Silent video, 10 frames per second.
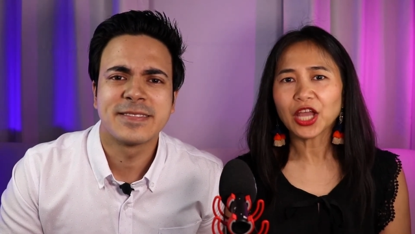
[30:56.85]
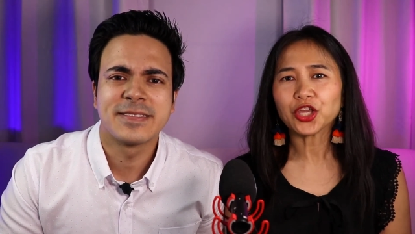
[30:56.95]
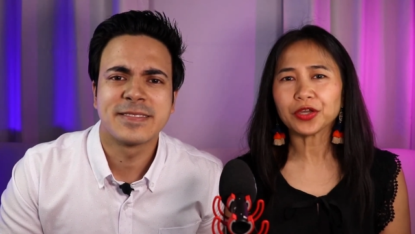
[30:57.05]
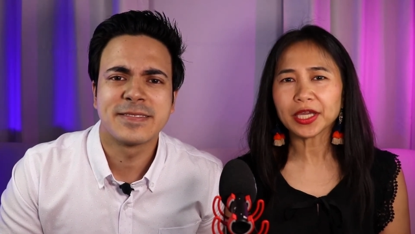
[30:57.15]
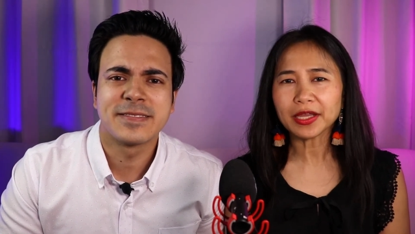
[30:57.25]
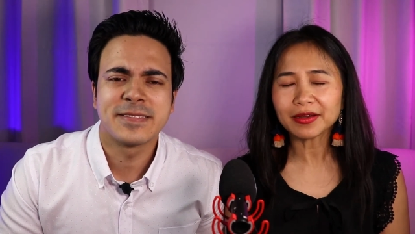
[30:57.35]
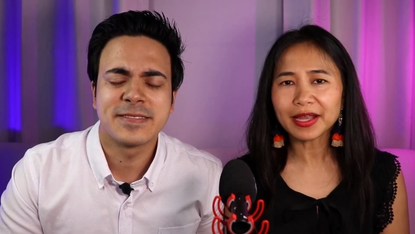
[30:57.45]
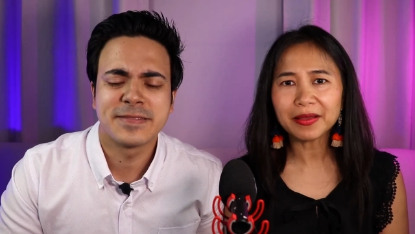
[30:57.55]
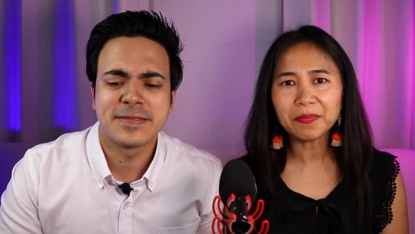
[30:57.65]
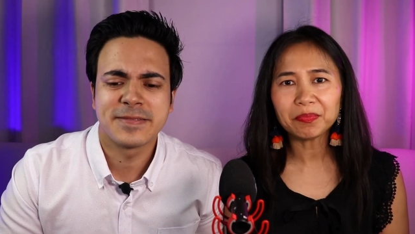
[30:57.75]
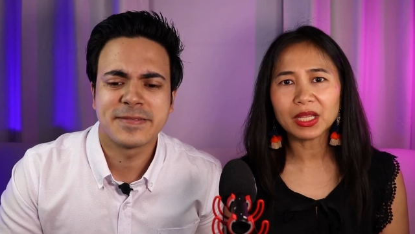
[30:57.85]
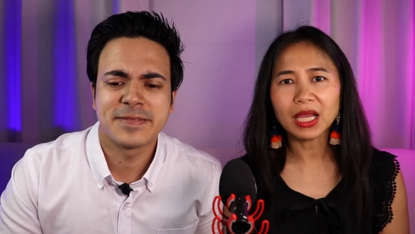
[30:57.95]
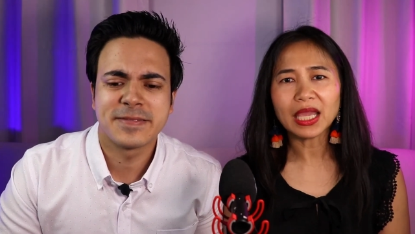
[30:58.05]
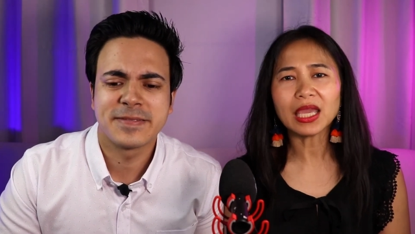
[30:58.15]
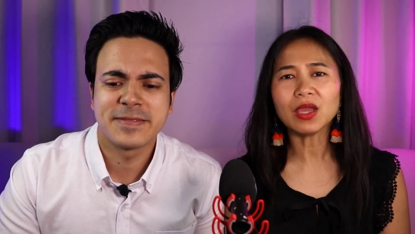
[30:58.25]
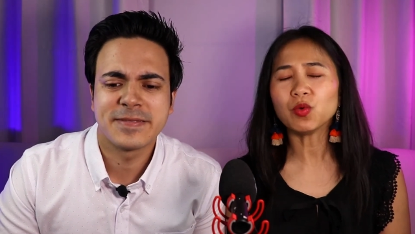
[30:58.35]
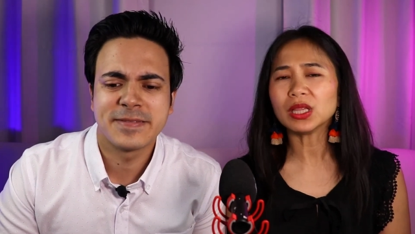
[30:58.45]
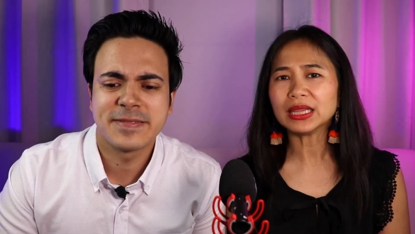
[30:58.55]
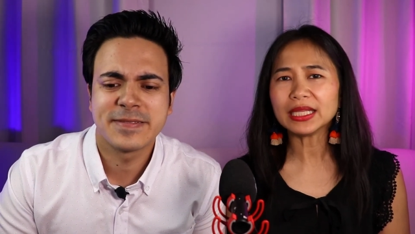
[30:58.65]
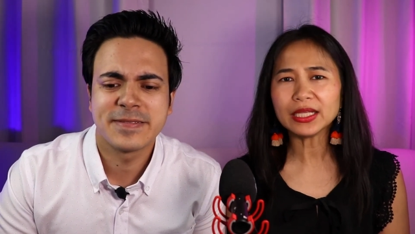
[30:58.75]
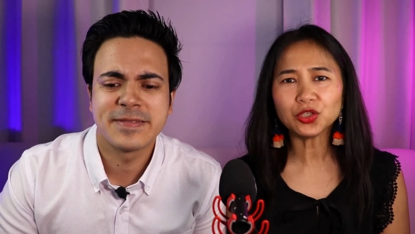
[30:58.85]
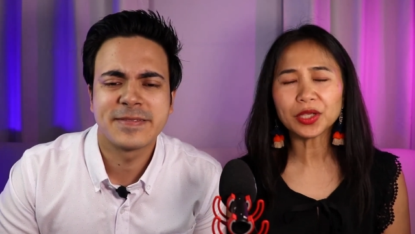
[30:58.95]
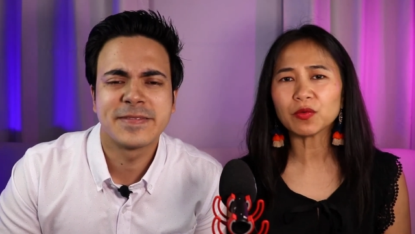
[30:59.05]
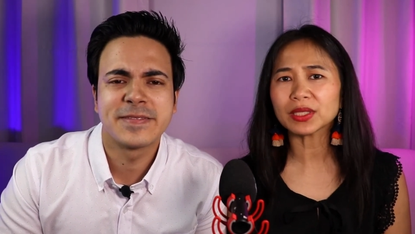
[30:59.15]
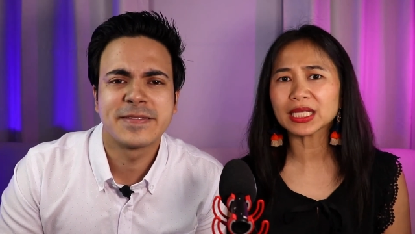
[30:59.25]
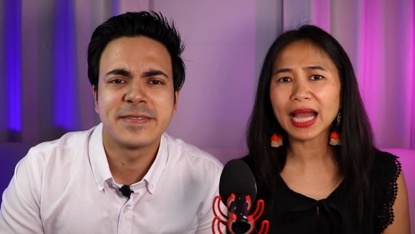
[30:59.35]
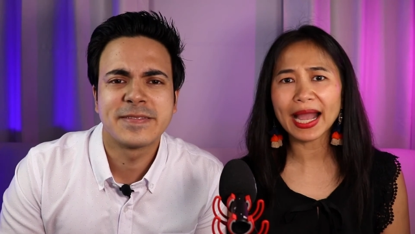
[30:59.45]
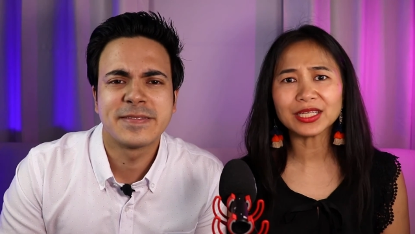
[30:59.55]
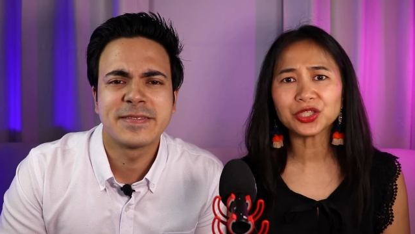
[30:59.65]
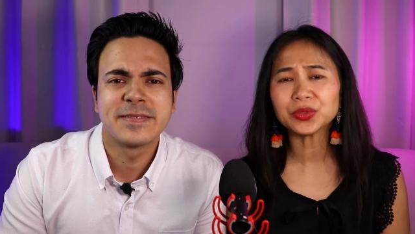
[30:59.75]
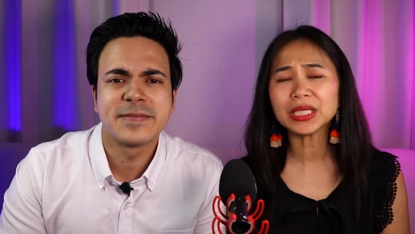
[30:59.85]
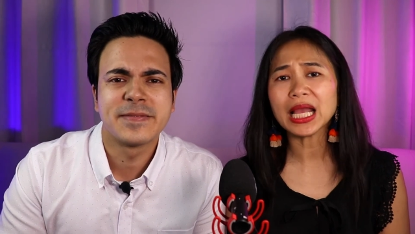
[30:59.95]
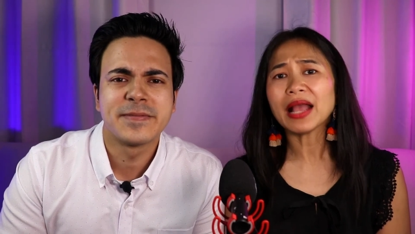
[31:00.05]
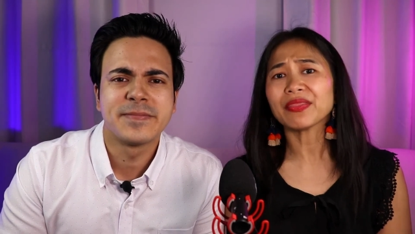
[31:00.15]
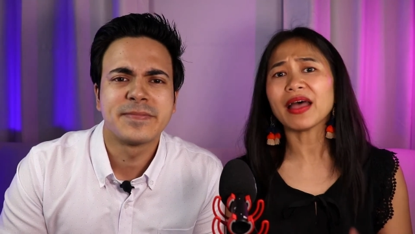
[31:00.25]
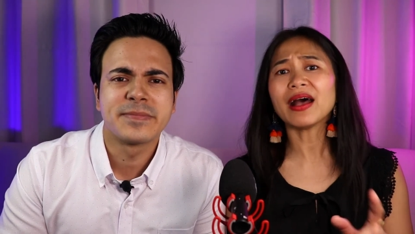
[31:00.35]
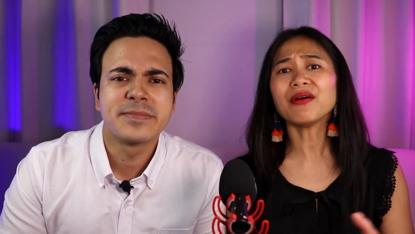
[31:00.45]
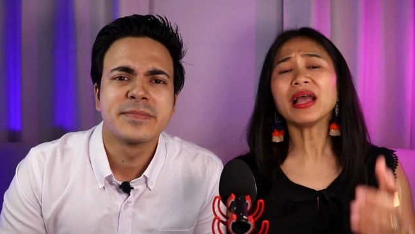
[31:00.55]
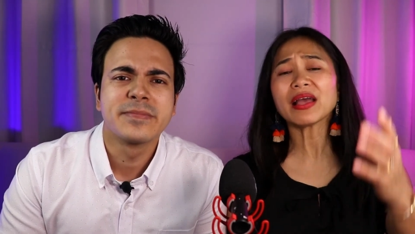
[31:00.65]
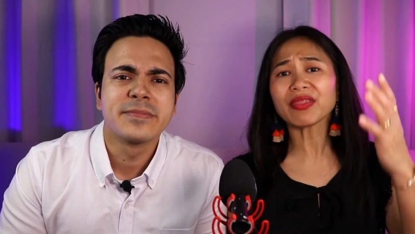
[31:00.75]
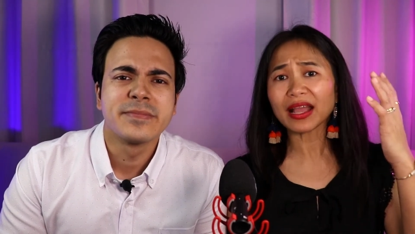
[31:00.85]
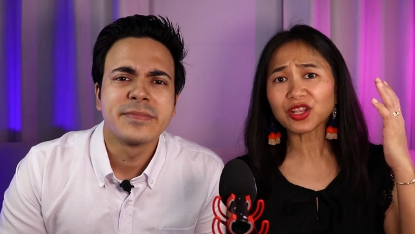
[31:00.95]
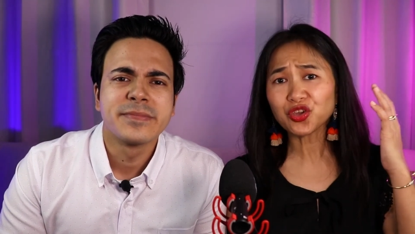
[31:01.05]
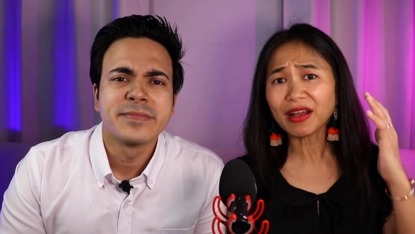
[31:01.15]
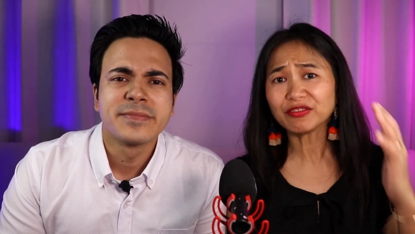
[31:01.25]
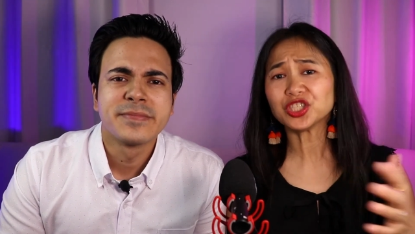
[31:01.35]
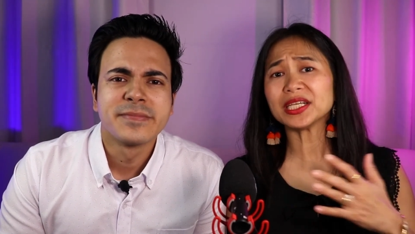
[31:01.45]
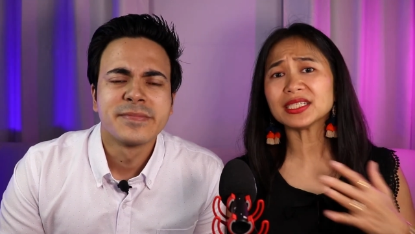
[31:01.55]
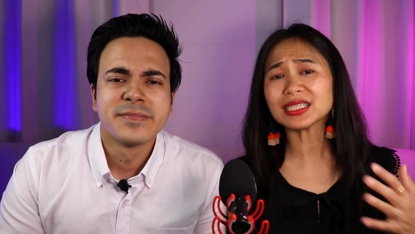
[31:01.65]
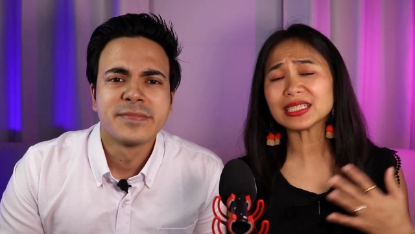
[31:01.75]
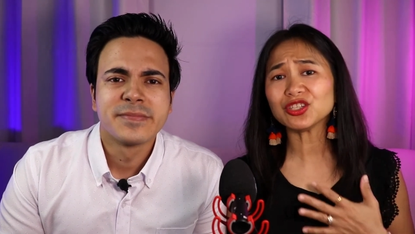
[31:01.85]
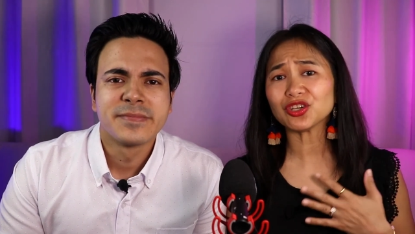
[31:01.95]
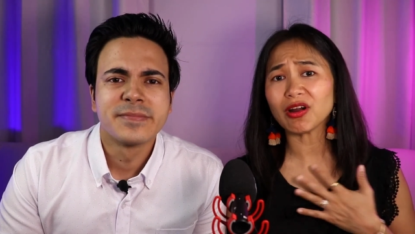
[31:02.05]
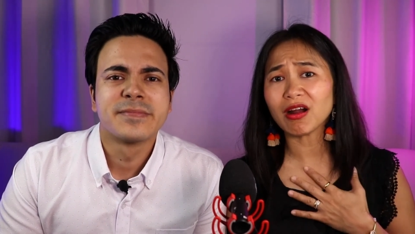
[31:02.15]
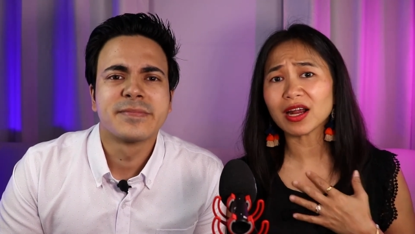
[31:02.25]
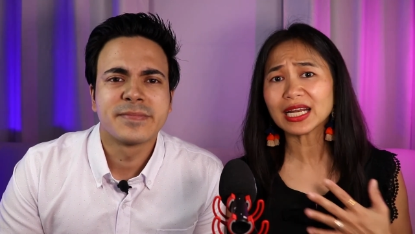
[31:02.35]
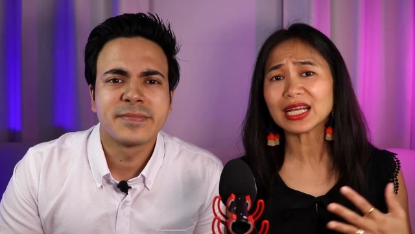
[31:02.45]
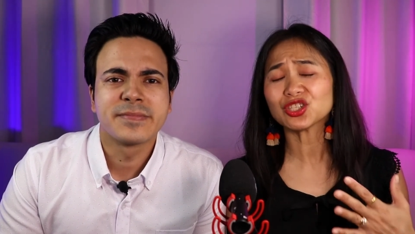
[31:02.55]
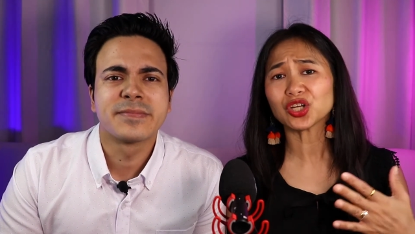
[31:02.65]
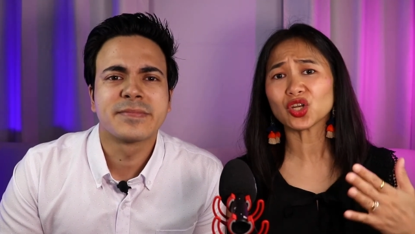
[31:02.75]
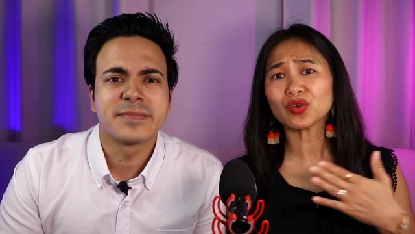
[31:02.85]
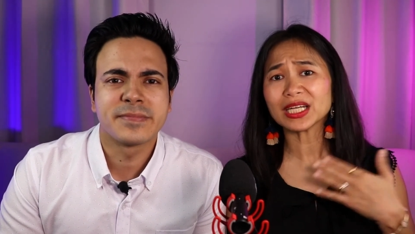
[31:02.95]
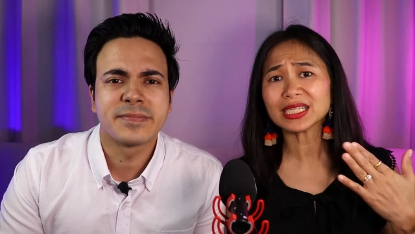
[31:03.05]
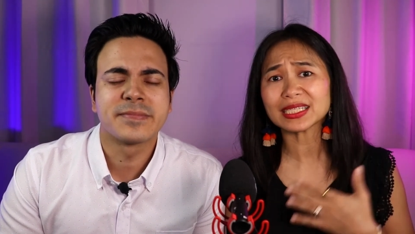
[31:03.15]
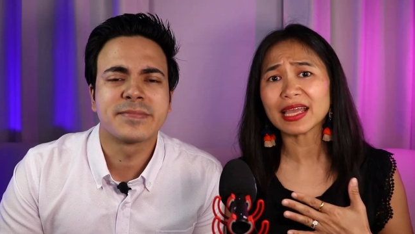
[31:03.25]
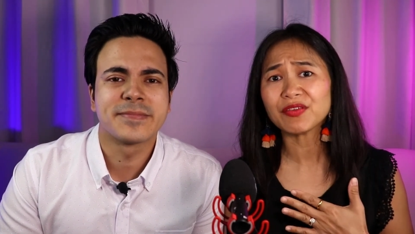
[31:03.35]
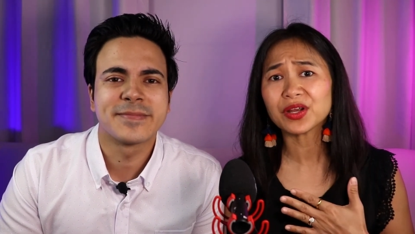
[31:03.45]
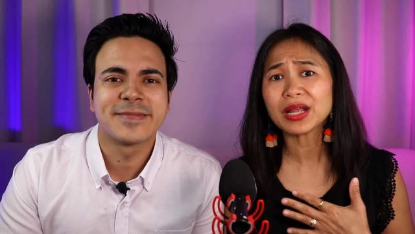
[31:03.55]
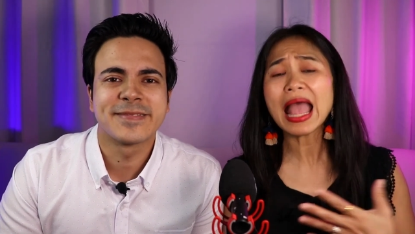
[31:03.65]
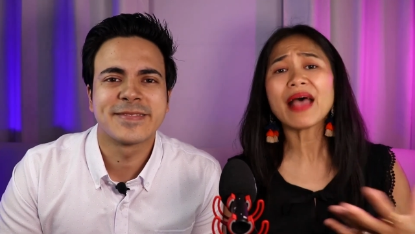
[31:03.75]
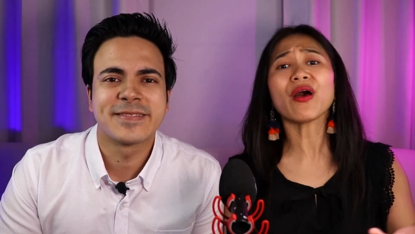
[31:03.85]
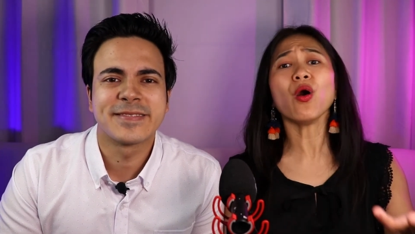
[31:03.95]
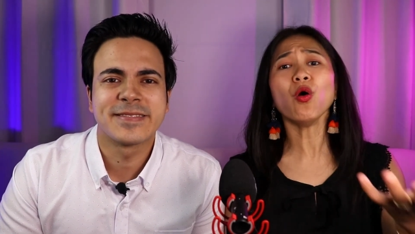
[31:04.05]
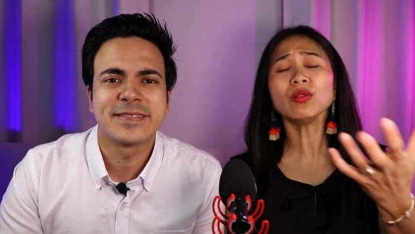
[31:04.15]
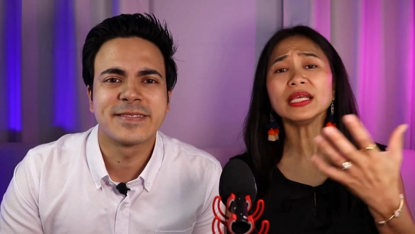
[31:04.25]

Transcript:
Speaker 1: You hear Him. He will lead you. He would guide you. Now that you have Jesus in your heart as your Lord and Savior, the Holy